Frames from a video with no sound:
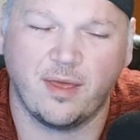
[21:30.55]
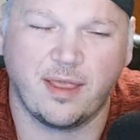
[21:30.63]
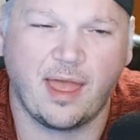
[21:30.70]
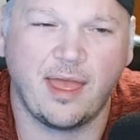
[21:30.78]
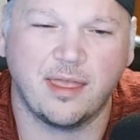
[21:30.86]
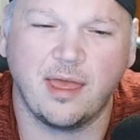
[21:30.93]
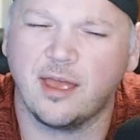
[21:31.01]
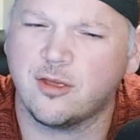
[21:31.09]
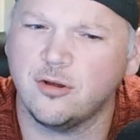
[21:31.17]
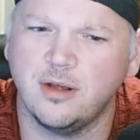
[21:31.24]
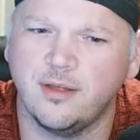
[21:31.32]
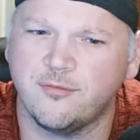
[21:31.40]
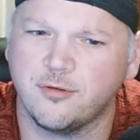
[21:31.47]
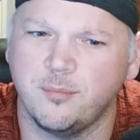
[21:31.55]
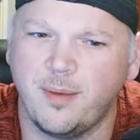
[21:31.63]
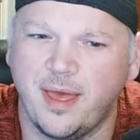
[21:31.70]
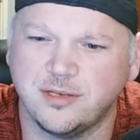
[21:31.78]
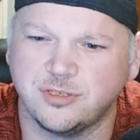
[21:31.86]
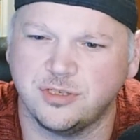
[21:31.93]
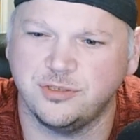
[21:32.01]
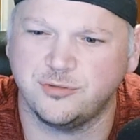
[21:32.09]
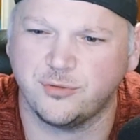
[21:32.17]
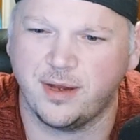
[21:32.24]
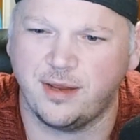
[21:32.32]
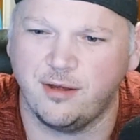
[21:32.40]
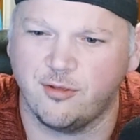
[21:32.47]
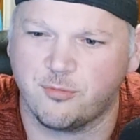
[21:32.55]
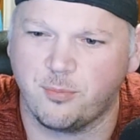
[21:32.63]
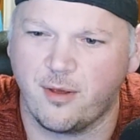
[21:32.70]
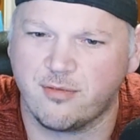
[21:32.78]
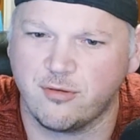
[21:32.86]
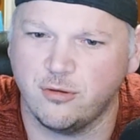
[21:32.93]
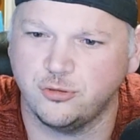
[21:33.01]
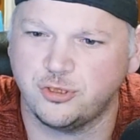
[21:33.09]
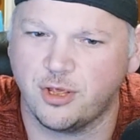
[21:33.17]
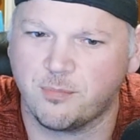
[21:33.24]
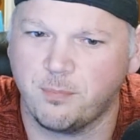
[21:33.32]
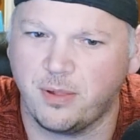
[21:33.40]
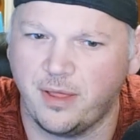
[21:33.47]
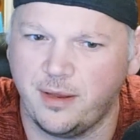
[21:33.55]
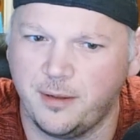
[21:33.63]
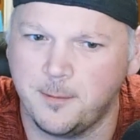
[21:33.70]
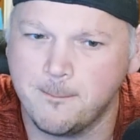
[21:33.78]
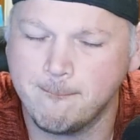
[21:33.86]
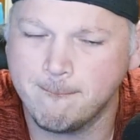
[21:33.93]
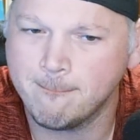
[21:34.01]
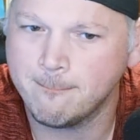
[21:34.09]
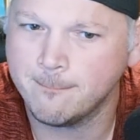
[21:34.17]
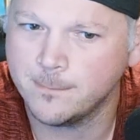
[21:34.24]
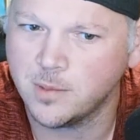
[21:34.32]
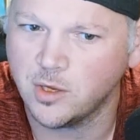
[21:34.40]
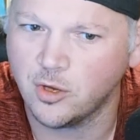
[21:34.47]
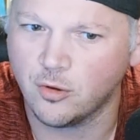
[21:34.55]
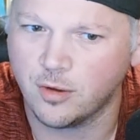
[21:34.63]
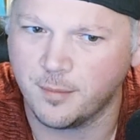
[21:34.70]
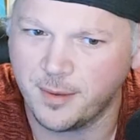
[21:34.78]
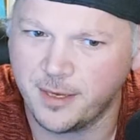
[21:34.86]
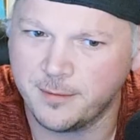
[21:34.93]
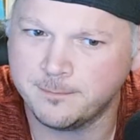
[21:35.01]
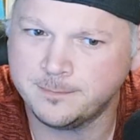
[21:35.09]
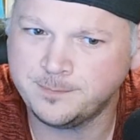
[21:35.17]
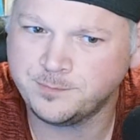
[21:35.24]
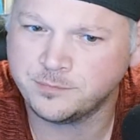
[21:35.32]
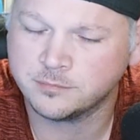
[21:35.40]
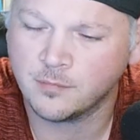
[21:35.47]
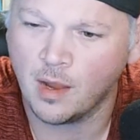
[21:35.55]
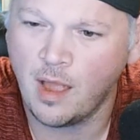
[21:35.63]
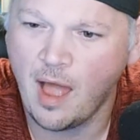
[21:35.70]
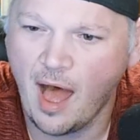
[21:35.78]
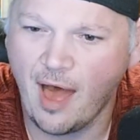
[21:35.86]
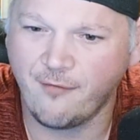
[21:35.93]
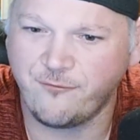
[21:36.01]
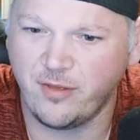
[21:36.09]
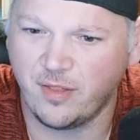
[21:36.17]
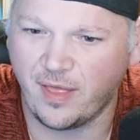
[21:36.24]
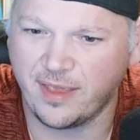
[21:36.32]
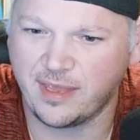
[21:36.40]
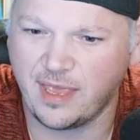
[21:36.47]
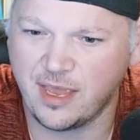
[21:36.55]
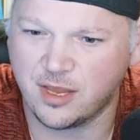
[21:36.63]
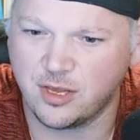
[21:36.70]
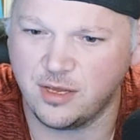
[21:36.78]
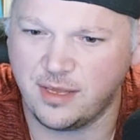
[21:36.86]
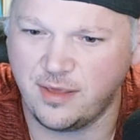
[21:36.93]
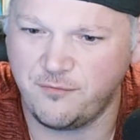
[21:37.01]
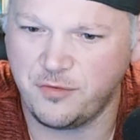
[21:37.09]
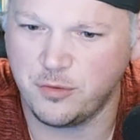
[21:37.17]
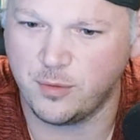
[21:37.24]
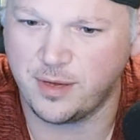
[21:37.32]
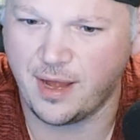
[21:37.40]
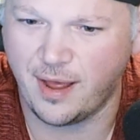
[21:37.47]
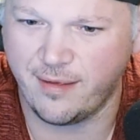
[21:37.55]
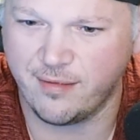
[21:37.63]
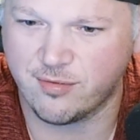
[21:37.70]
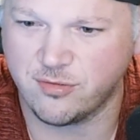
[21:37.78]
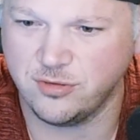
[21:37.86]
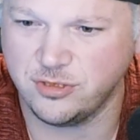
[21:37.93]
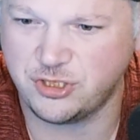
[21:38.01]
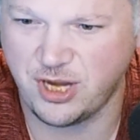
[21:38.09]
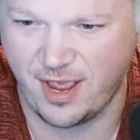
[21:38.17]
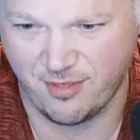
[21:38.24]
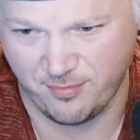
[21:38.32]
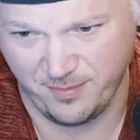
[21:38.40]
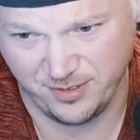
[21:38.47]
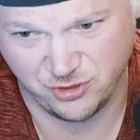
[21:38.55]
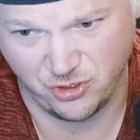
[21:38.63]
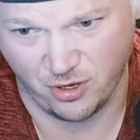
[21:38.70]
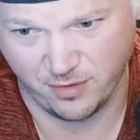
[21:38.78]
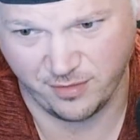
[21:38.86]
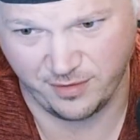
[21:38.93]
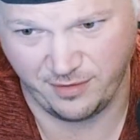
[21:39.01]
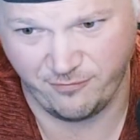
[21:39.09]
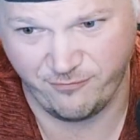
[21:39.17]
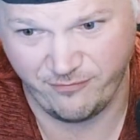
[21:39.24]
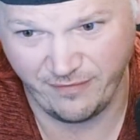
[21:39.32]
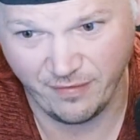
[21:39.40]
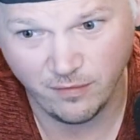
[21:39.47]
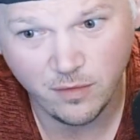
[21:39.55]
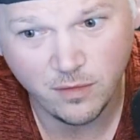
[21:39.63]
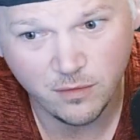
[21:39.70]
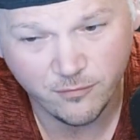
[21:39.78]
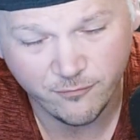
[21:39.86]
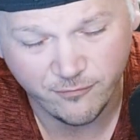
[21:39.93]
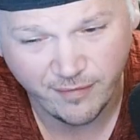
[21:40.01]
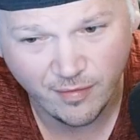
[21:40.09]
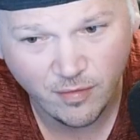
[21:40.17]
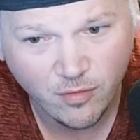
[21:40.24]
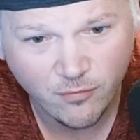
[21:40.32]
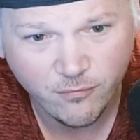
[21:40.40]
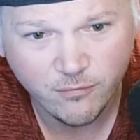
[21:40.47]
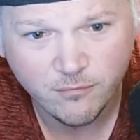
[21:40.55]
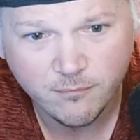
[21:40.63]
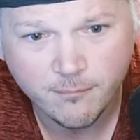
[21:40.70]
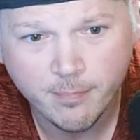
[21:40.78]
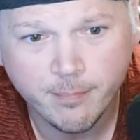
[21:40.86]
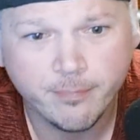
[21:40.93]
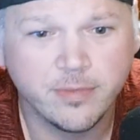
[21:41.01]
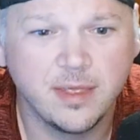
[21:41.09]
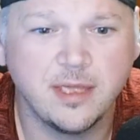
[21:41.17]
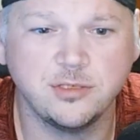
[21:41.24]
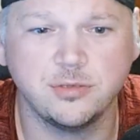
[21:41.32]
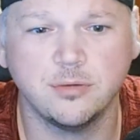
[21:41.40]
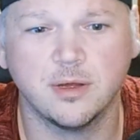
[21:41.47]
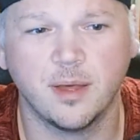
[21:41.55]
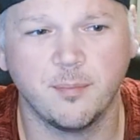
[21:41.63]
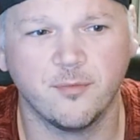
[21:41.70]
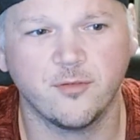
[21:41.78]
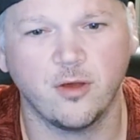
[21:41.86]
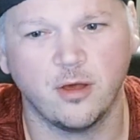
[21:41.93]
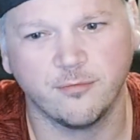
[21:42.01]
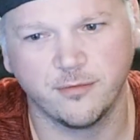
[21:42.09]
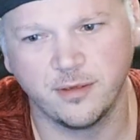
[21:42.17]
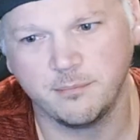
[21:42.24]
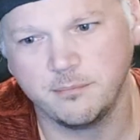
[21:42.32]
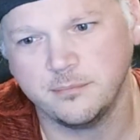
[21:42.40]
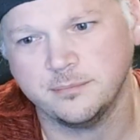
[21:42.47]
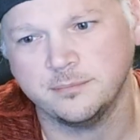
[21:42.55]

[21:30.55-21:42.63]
Like I couldn't ever imagine drinking espresso just plain. You know what I mean? I feel like it could give you a nice jasmine chocolatey feel into a cup of coffee.